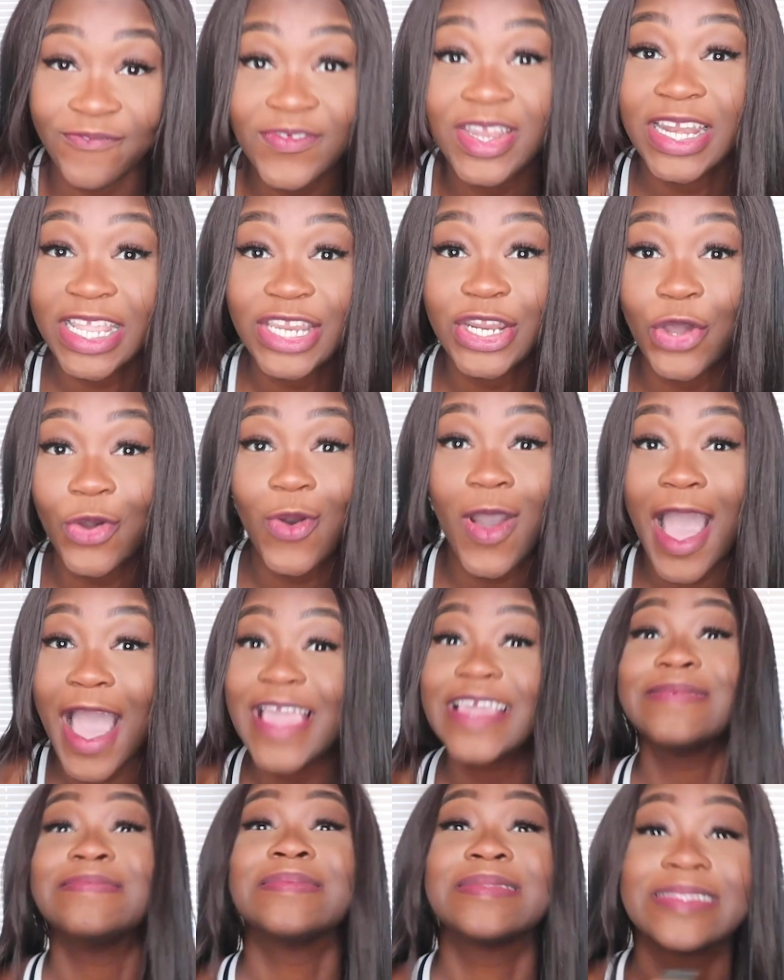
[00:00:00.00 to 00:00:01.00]
finito.
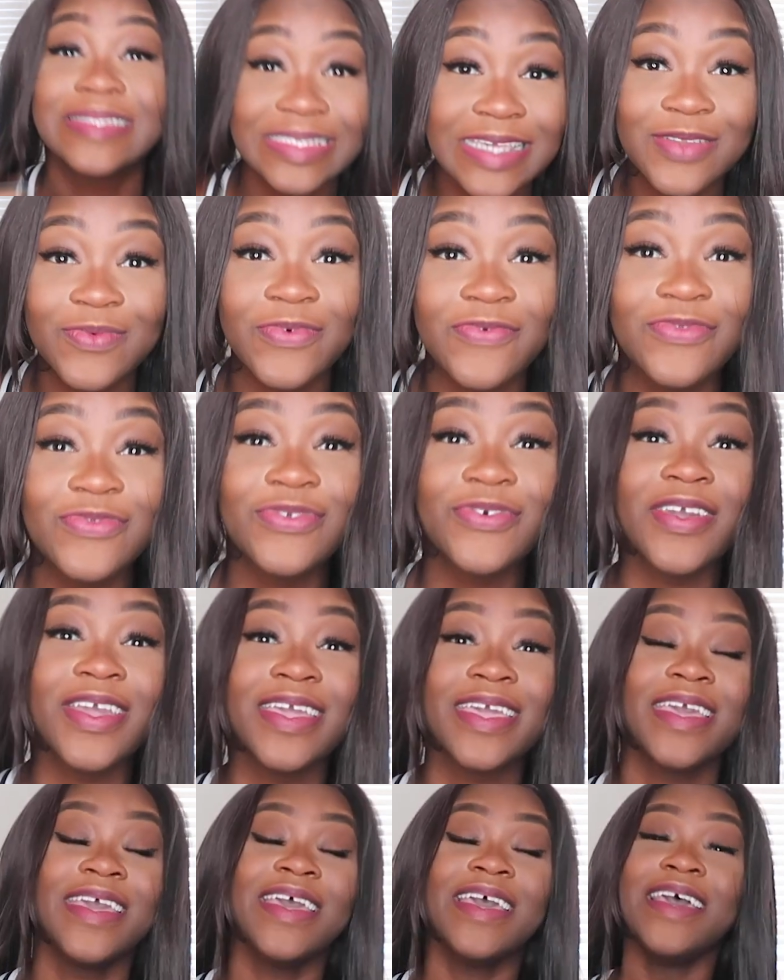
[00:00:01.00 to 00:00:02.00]
I am done with New
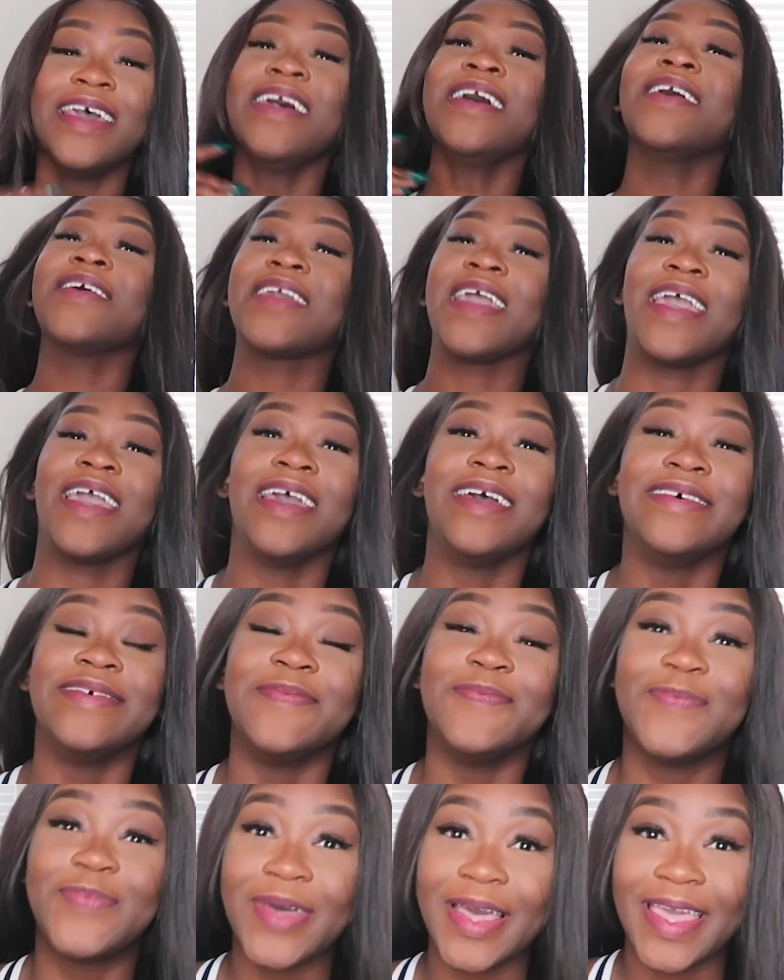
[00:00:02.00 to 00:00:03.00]
York. Okay,
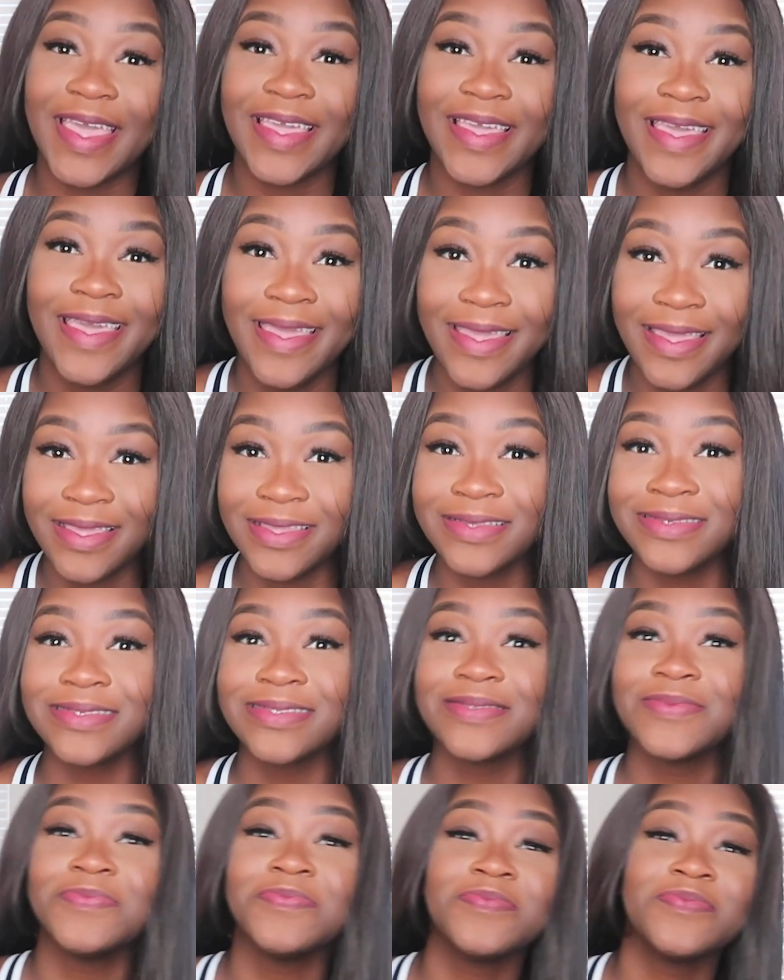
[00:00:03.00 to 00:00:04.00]
but
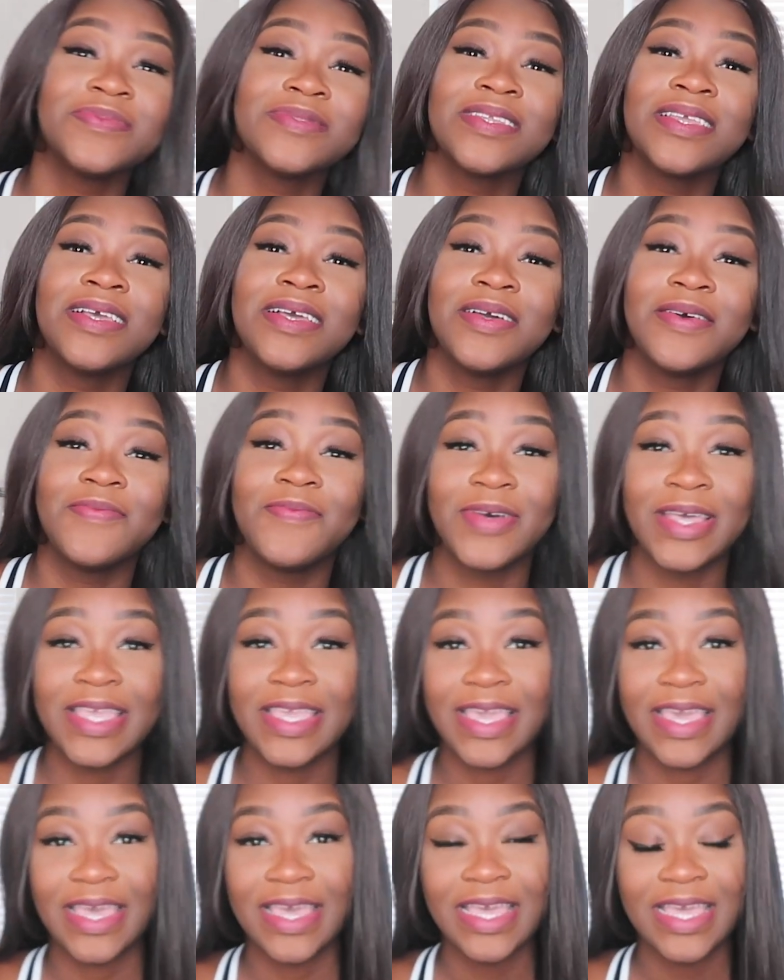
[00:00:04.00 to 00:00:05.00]

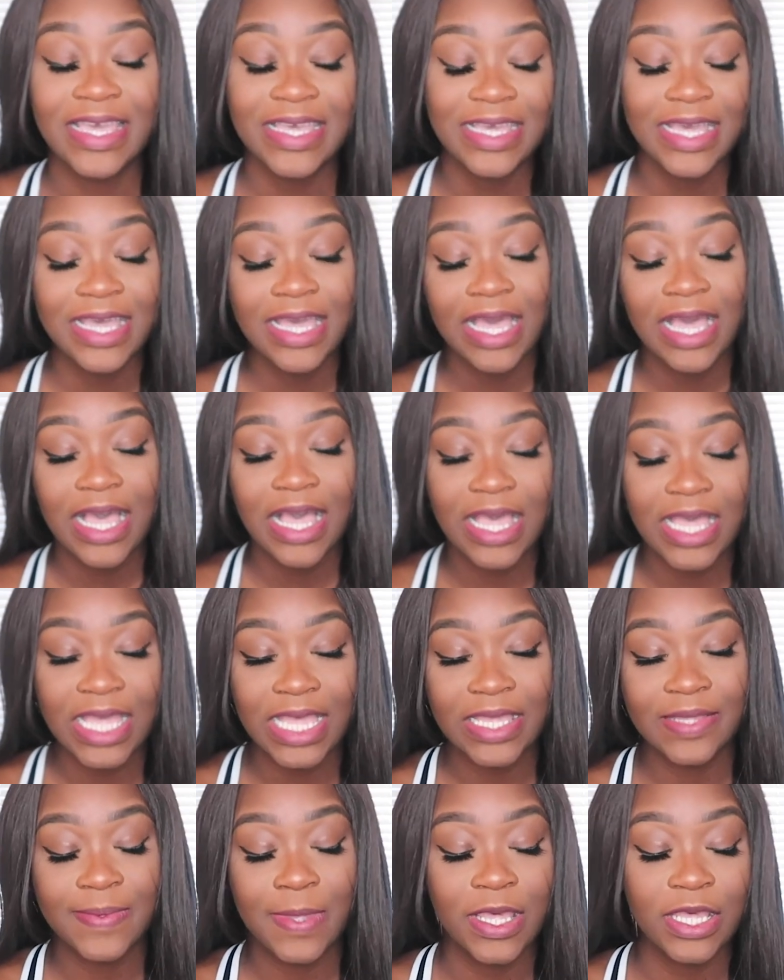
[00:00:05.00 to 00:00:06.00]
but yeah,
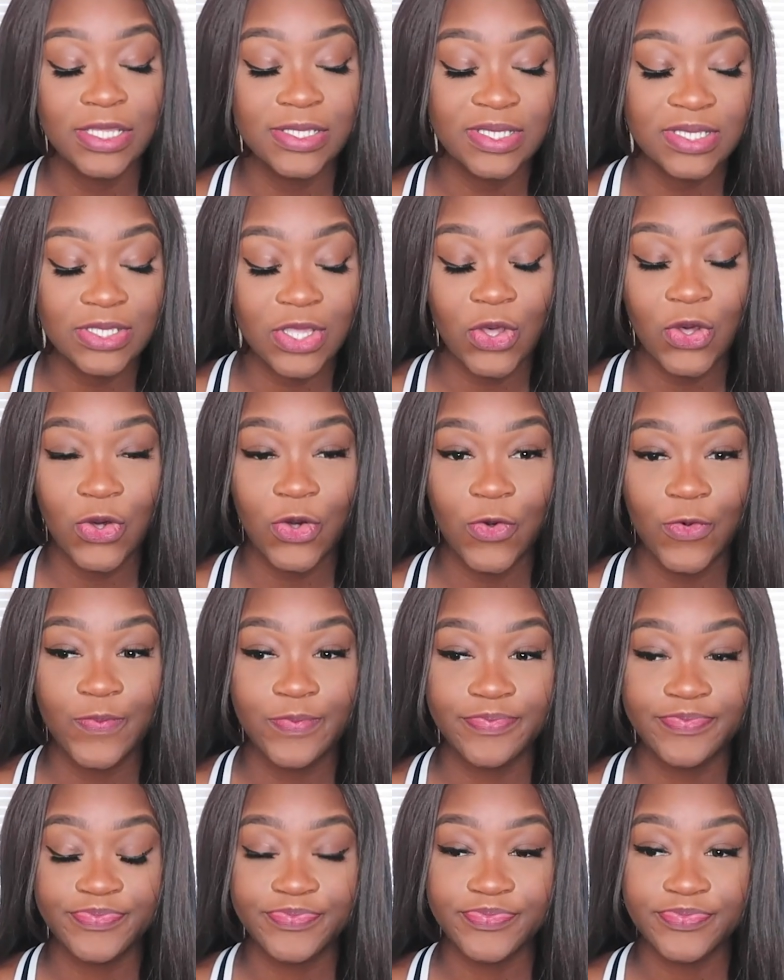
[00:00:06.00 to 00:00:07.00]
so
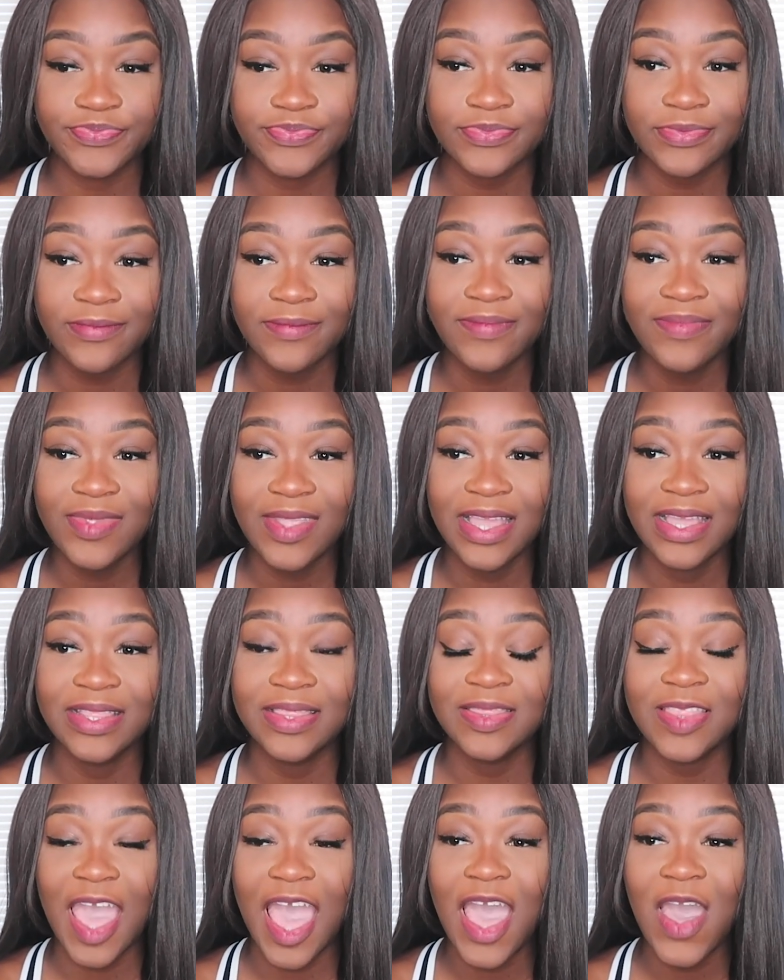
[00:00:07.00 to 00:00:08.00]

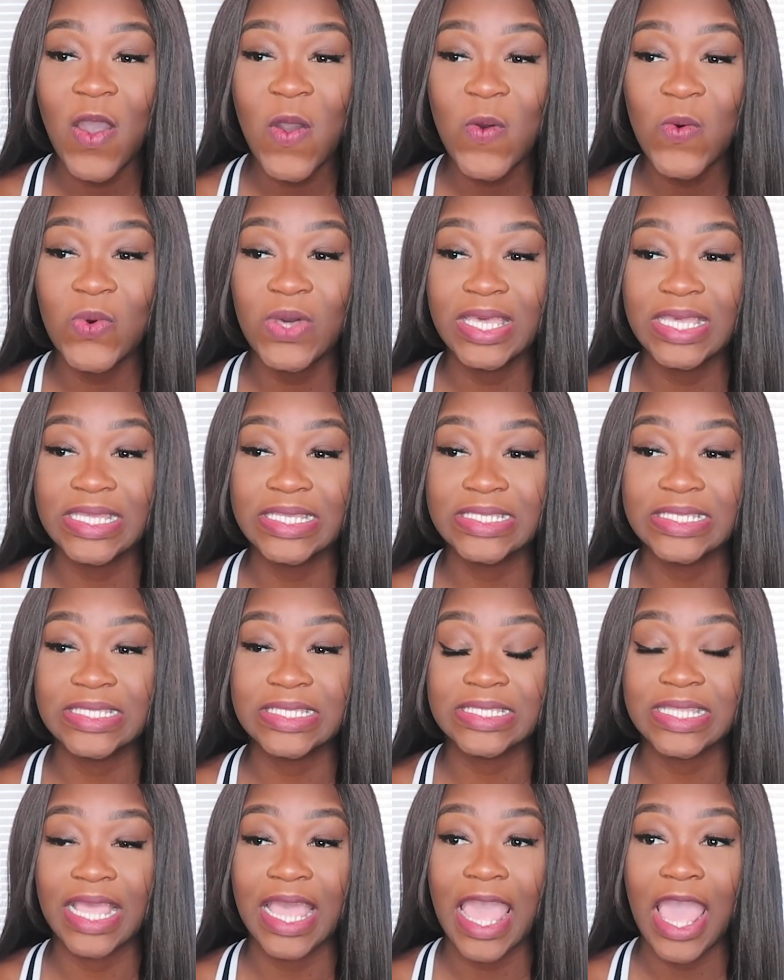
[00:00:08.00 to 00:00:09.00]
that
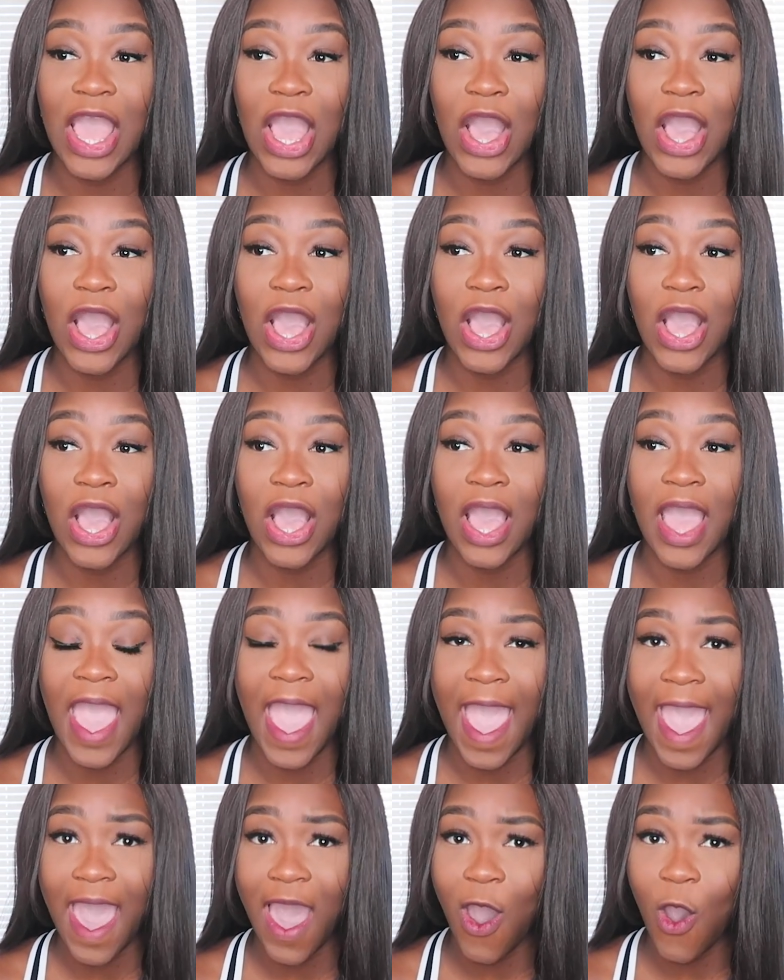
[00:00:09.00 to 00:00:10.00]
was
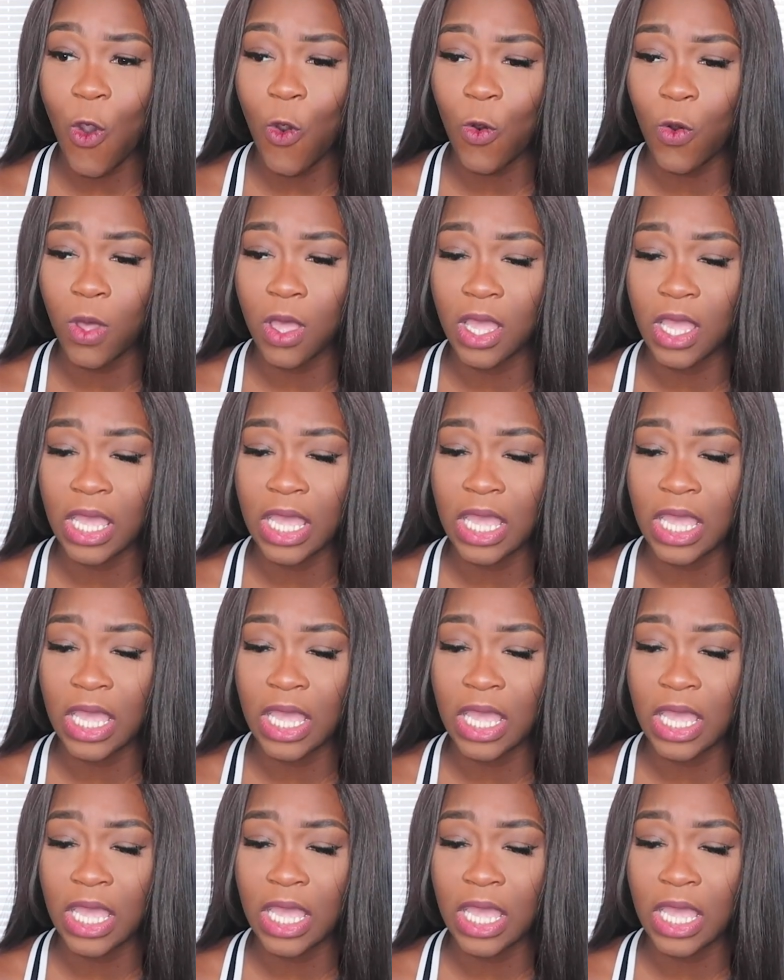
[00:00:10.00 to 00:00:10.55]
how